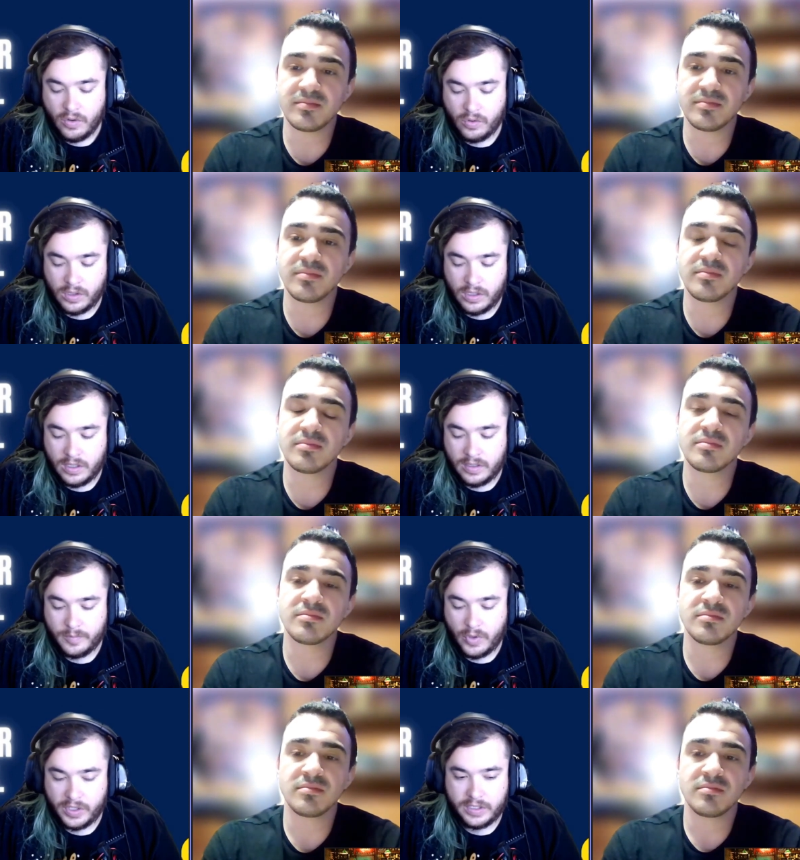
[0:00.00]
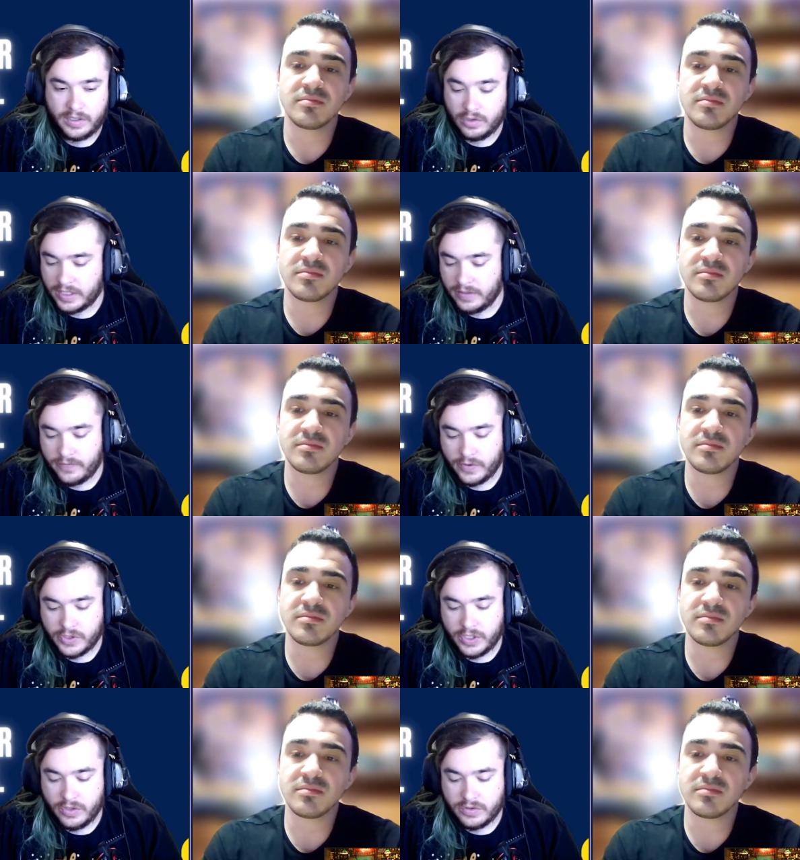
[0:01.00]
Speaker 1: or are you looking
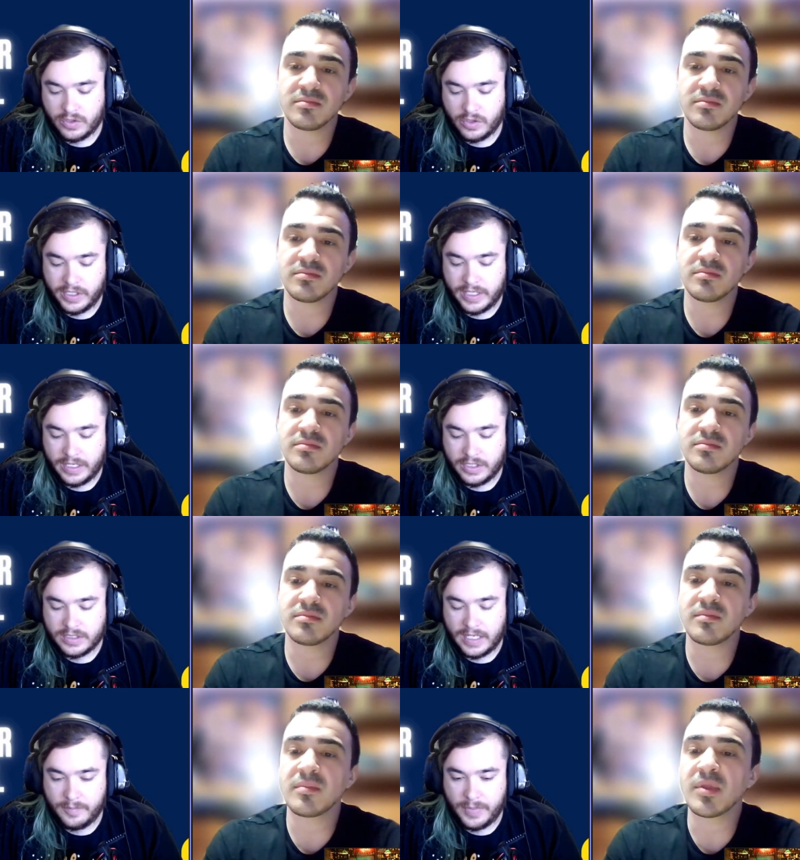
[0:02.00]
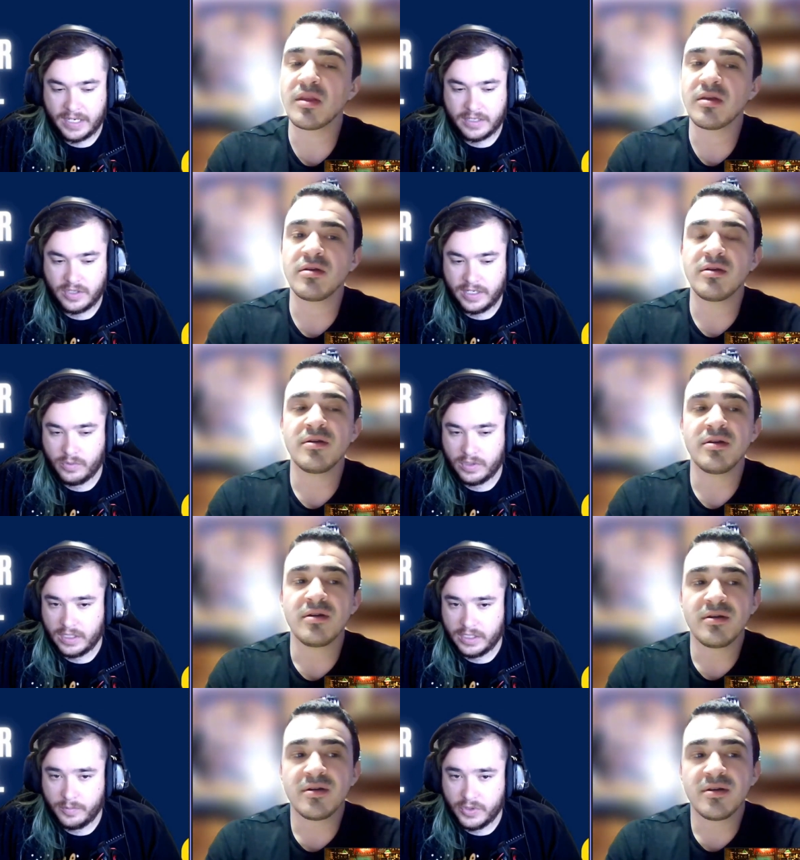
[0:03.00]
for shows, or are you kind of just staying back trying to
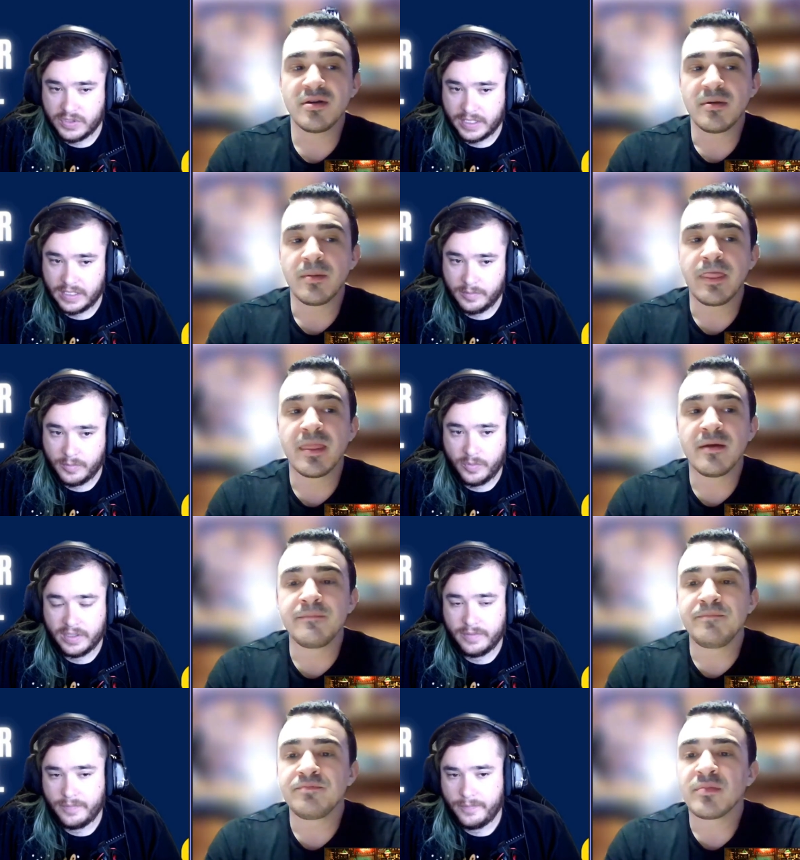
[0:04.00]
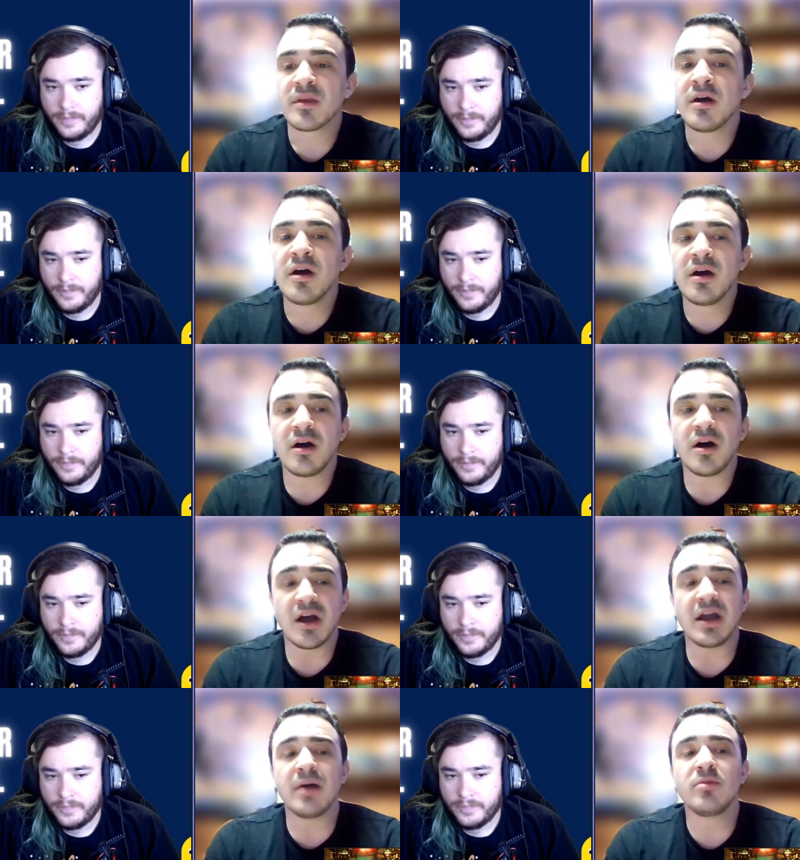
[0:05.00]
work on your music at the moment?
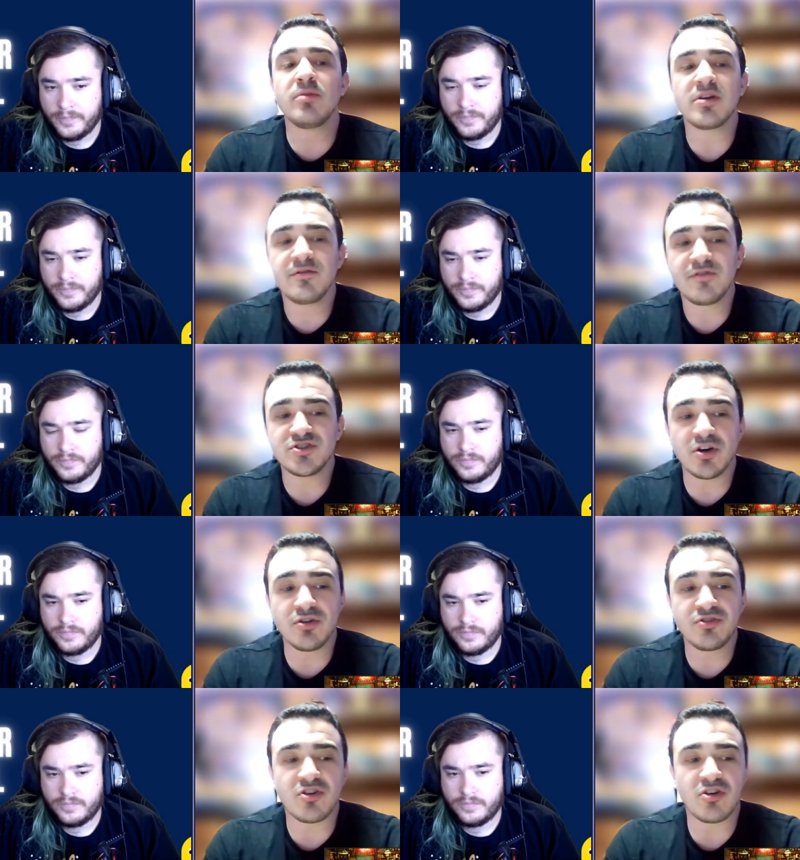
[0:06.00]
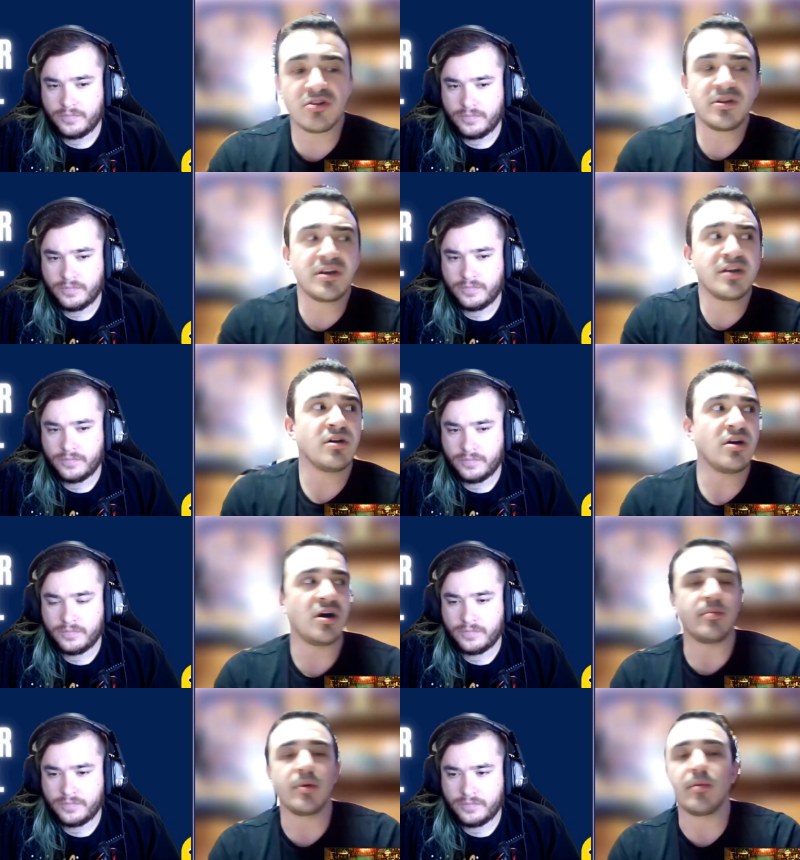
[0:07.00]
Speaker 2: I am looking for shows currently.
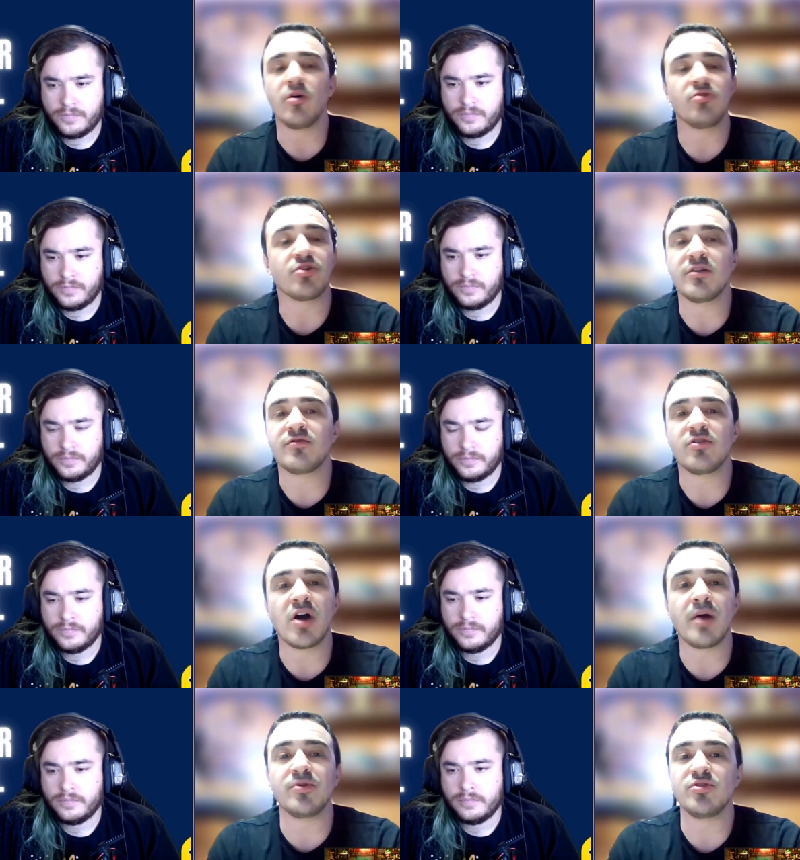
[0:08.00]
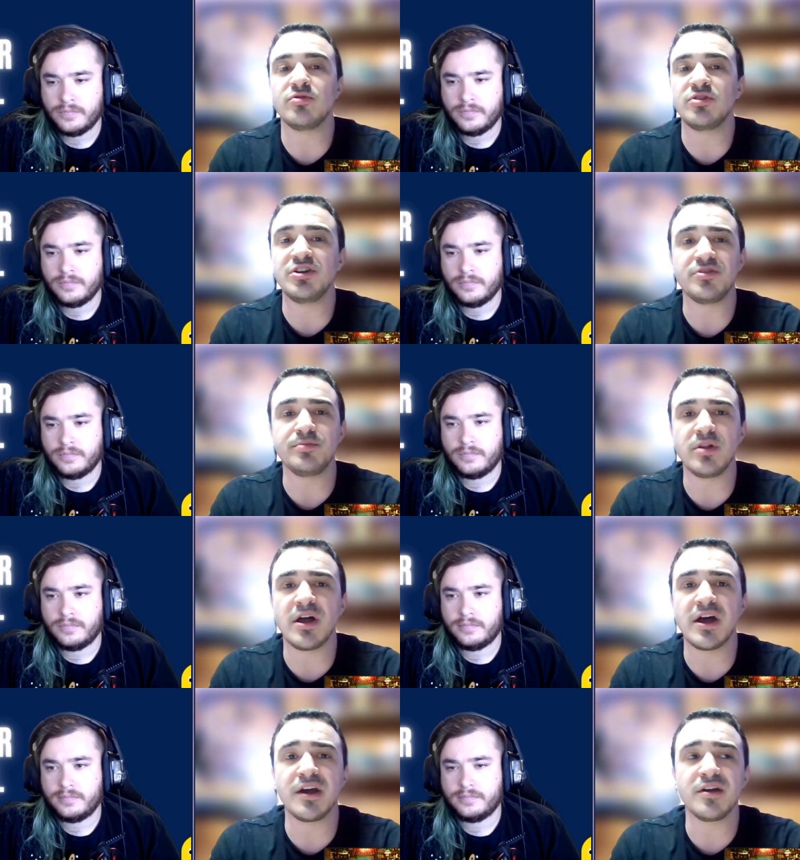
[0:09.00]
I'm always looking for an opportunity to
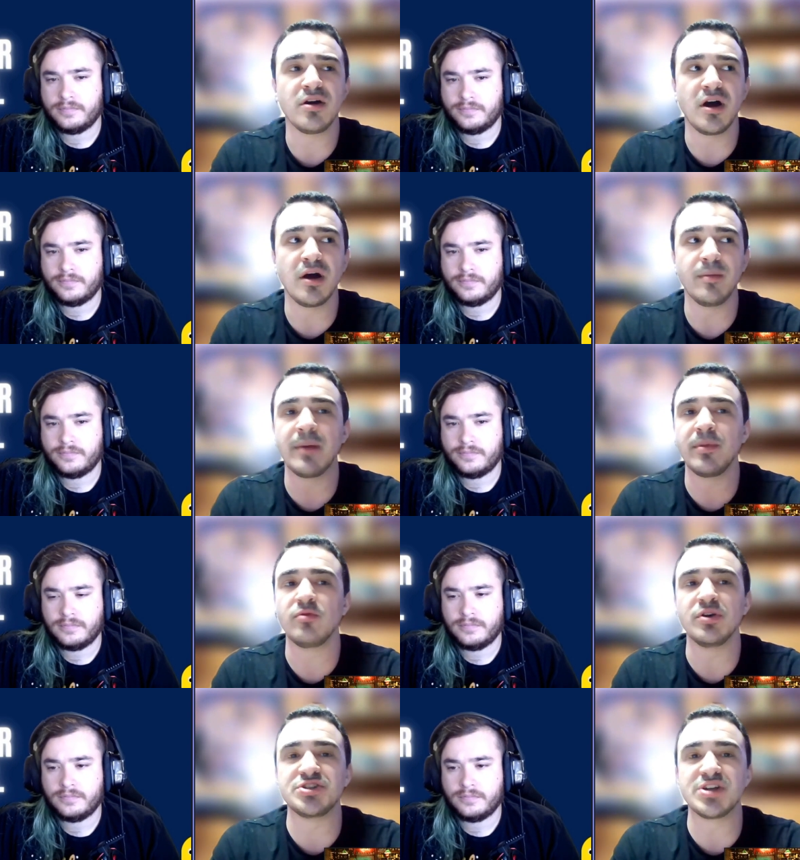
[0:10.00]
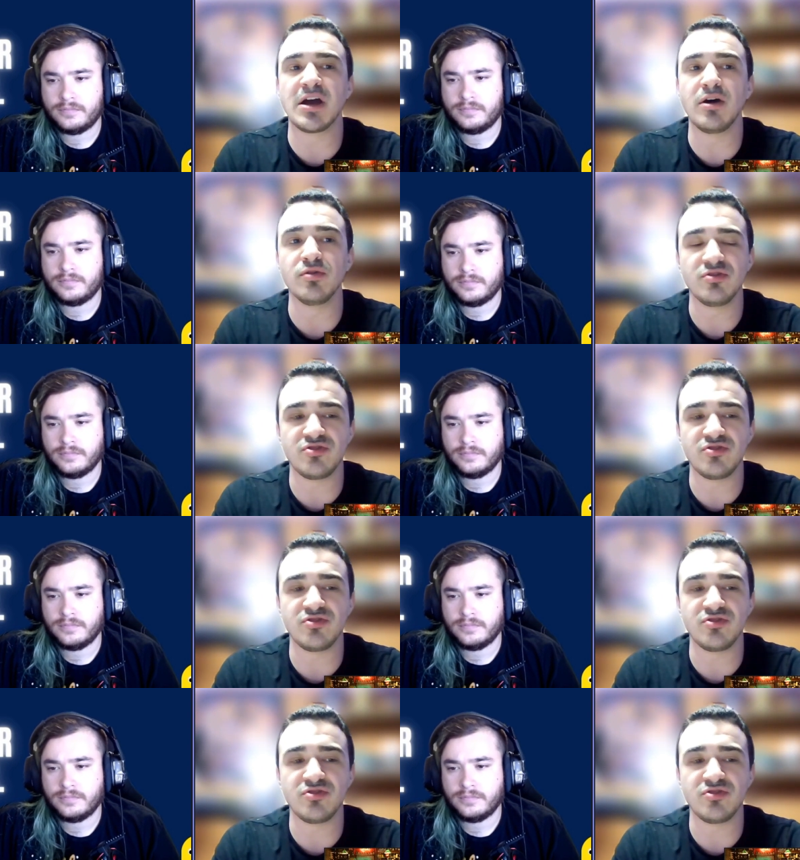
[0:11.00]
play. I've been reaching out